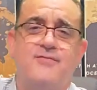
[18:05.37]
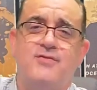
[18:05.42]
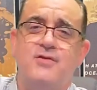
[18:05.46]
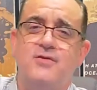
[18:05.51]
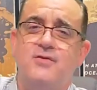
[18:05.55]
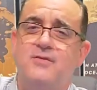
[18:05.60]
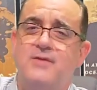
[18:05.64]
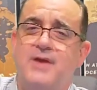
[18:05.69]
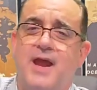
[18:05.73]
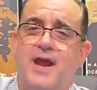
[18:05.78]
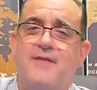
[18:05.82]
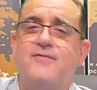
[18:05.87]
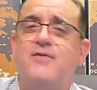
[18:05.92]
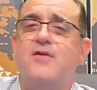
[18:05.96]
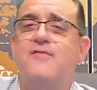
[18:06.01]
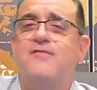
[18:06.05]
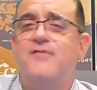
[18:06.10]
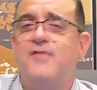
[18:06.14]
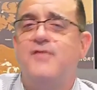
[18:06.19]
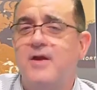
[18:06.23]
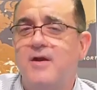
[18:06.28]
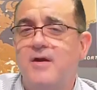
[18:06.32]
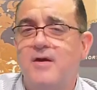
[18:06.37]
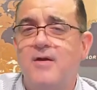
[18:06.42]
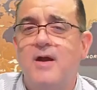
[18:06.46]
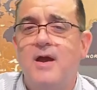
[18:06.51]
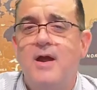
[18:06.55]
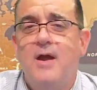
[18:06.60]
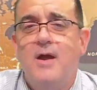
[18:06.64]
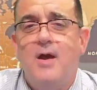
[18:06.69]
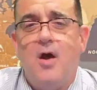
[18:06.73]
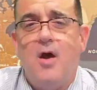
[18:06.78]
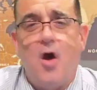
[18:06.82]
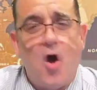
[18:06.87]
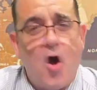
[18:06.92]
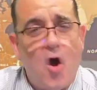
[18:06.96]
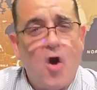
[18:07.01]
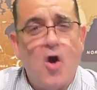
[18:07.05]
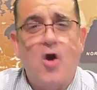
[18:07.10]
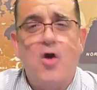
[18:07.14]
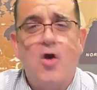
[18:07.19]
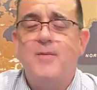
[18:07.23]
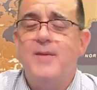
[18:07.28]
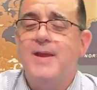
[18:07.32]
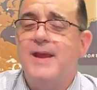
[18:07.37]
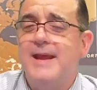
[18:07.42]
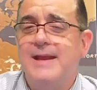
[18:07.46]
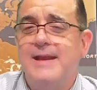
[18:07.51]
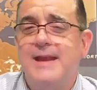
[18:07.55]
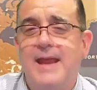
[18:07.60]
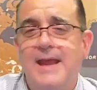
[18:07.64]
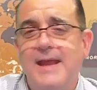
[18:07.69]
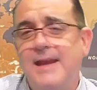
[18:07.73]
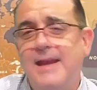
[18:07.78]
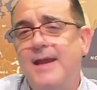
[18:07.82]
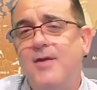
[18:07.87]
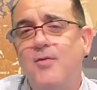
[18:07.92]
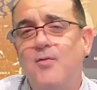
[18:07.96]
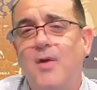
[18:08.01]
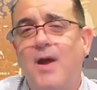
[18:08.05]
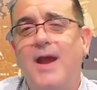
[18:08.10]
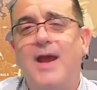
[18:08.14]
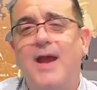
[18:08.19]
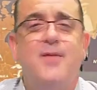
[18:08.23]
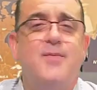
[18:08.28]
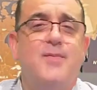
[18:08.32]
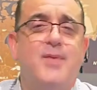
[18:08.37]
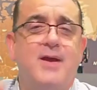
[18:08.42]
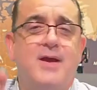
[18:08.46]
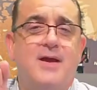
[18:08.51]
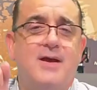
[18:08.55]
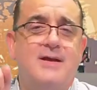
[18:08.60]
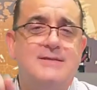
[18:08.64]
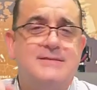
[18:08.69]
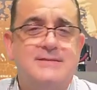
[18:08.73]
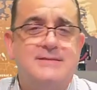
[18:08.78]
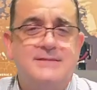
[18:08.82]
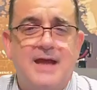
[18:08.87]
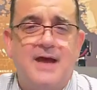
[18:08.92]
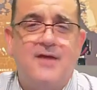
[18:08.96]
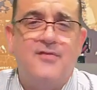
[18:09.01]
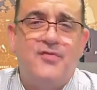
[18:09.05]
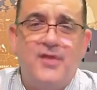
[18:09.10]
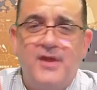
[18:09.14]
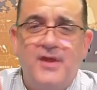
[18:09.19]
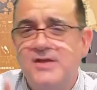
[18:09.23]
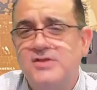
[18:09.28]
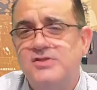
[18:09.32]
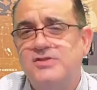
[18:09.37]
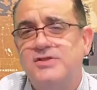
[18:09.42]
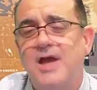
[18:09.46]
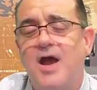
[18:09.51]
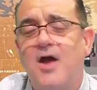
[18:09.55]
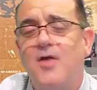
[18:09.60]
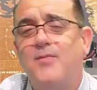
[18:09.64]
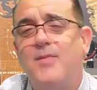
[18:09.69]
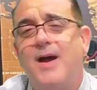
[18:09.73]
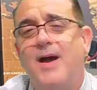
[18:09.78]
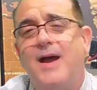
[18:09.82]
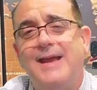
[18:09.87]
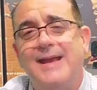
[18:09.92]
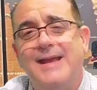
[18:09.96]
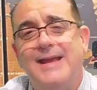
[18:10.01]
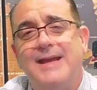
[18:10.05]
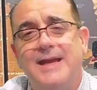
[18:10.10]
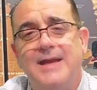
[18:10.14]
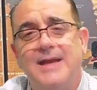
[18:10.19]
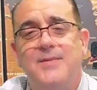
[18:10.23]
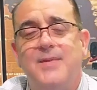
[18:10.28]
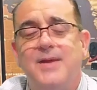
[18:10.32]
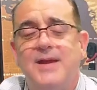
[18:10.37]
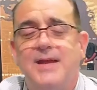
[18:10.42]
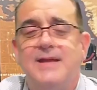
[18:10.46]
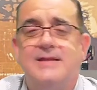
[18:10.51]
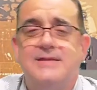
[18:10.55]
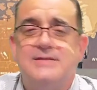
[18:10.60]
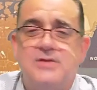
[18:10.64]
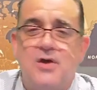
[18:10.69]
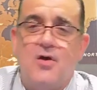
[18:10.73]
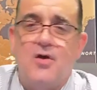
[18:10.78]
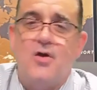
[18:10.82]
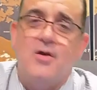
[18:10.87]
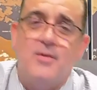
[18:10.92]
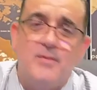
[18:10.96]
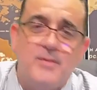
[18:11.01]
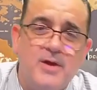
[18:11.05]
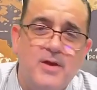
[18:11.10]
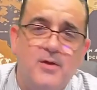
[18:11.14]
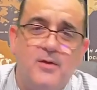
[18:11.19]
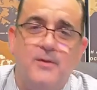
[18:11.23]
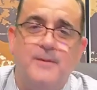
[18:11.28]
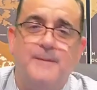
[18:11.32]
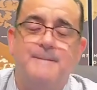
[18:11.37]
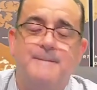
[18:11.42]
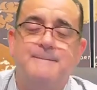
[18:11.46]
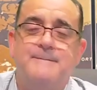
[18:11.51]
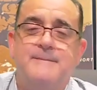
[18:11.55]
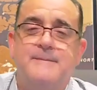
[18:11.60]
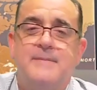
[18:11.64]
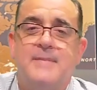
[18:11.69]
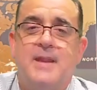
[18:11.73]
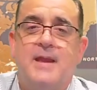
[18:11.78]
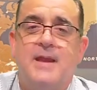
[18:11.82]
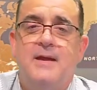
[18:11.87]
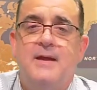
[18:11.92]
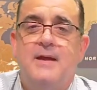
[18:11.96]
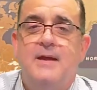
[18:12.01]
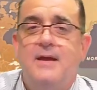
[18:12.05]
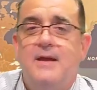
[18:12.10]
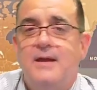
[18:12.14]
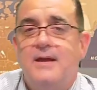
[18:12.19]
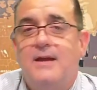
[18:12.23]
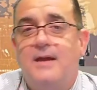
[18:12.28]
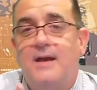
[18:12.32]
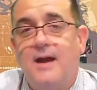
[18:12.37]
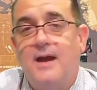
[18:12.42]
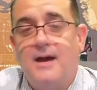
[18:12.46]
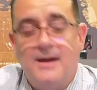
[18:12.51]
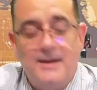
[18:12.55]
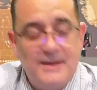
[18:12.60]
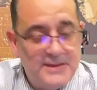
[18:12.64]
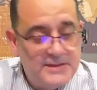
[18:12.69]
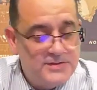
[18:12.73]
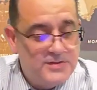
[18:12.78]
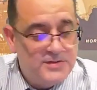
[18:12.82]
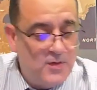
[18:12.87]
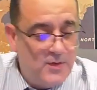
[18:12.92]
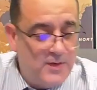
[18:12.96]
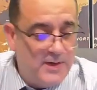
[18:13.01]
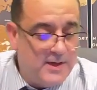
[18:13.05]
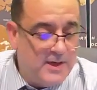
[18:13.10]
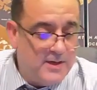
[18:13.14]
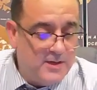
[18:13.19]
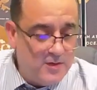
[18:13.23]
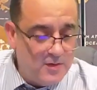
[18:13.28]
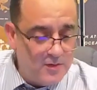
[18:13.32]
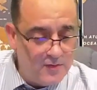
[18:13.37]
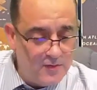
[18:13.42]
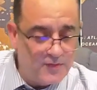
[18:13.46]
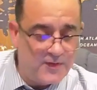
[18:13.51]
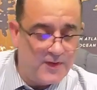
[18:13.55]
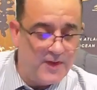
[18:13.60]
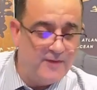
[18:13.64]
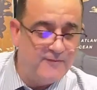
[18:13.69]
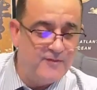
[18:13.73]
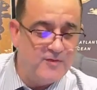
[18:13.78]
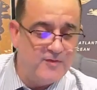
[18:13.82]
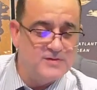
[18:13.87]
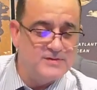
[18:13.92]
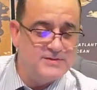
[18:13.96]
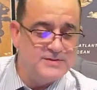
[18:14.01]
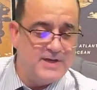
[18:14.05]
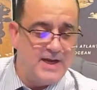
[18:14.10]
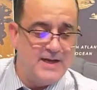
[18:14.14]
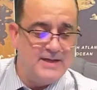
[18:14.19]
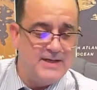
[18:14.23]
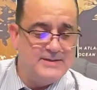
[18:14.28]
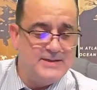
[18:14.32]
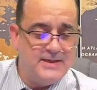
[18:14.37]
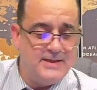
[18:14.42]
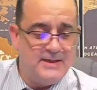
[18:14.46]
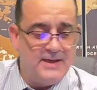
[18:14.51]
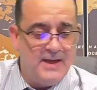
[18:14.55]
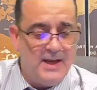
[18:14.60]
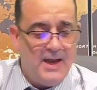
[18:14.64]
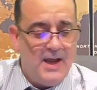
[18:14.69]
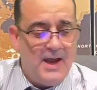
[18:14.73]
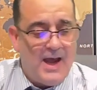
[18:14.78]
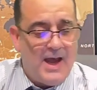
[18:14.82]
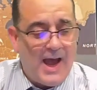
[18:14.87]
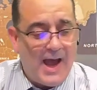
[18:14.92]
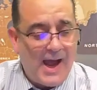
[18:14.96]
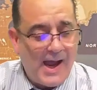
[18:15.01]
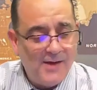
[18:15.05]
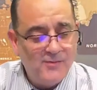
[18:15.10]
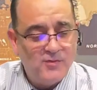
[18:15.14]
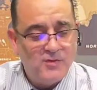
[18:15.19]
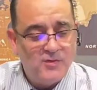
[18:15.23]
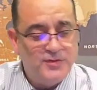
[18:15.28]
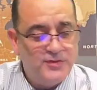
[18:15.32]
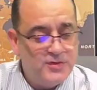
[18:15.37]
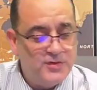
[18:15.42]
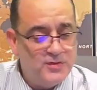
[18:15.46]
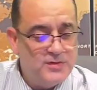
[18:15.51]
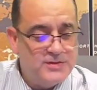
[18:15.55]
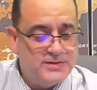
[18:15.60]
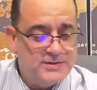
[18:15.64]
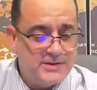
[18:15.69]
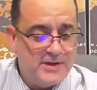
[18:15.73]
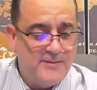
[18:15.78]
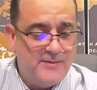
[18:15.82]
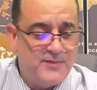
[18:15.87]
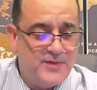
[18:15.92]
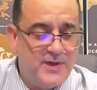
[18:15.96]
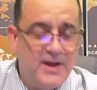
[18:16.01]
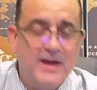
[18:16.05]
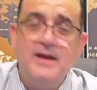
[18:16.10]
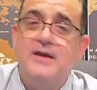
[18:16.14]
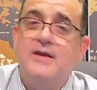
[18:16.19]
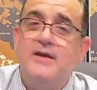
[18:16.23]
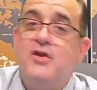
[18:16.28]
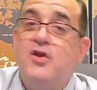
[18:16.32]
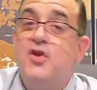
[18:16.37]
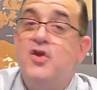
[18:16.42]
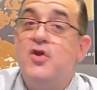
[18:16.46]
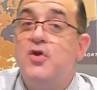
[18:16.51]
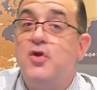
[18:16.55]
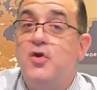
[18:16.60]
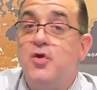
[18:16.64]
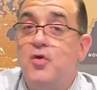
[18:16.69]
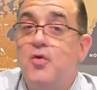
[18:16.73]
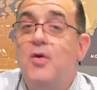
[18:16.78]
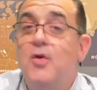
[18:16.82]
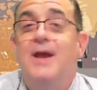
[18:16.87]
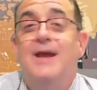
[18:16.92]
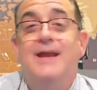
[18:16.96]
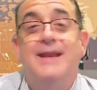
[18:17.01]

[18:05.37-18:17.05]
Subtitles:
You don't have to fear harm in any way, because nothing shall by any means harm you. God is doing a new thing. Verse 19, "I will do something new.